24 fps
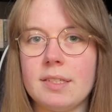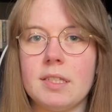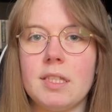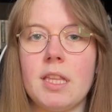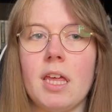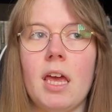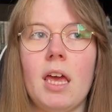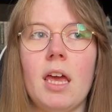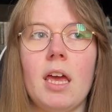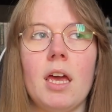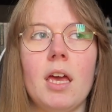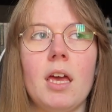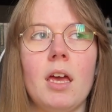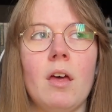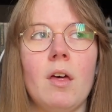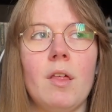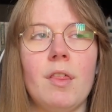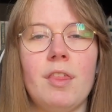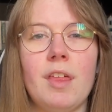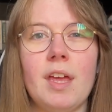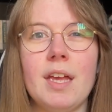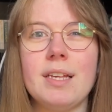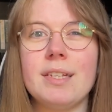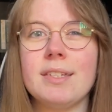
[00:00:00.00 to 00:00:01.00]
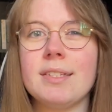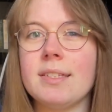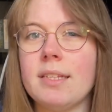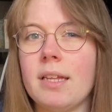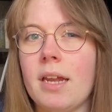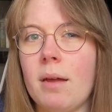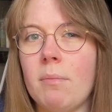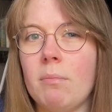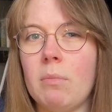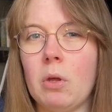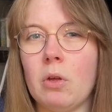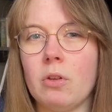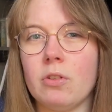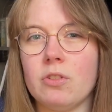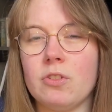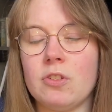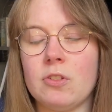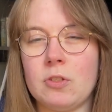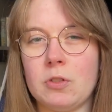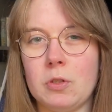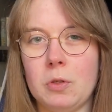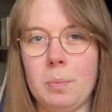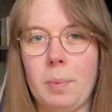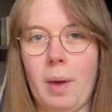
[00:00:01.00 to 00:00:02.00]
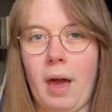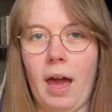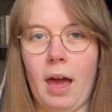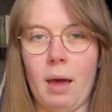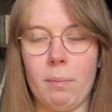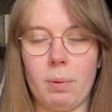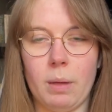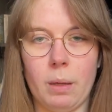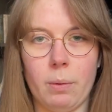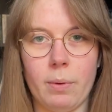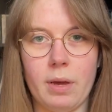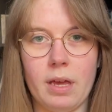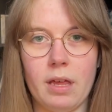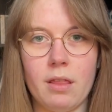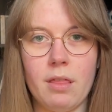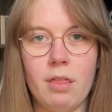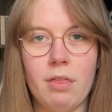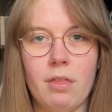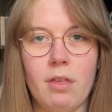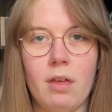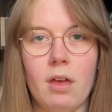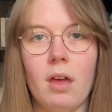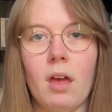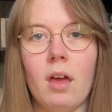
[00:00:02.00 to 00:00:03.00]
There are things that I'm not super happy with.